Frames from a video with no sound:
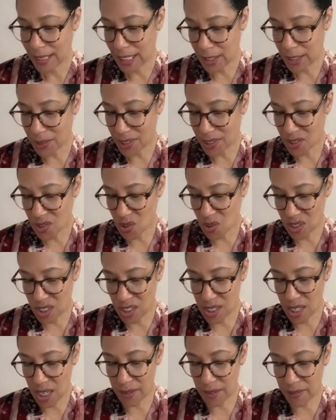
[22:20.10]
you know,
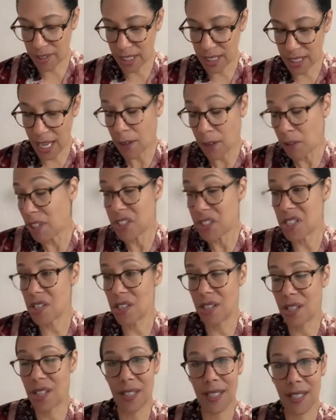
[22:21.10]
this conflict. I don't
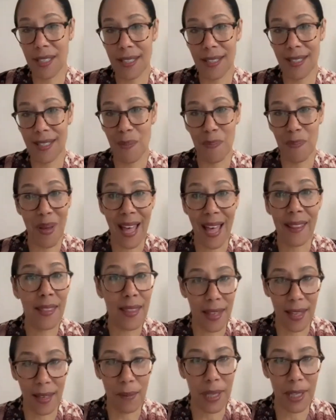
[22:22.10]
necessarily think that's a bad
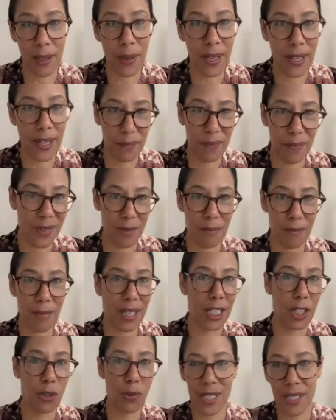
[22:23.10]
thing, by the way. And some of
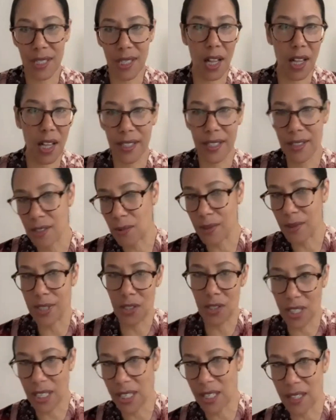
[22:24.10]
my US colleagues are
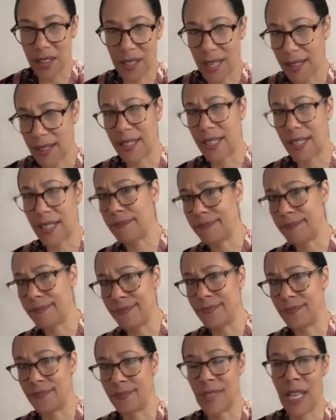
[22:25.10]
always looking at that thinking,
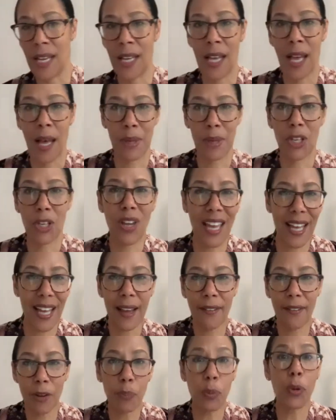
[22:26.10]
I mean, you
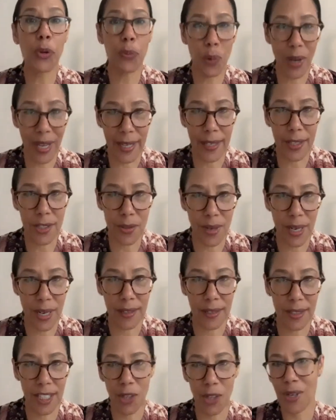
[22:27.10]
can't have it both ways,
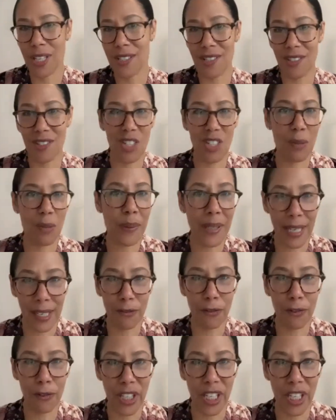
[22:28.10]
right? The US has
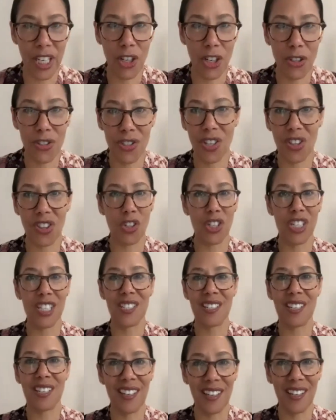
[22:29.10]
complained for years that there
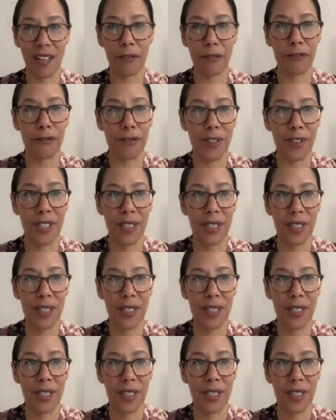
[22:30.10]
isn't enough,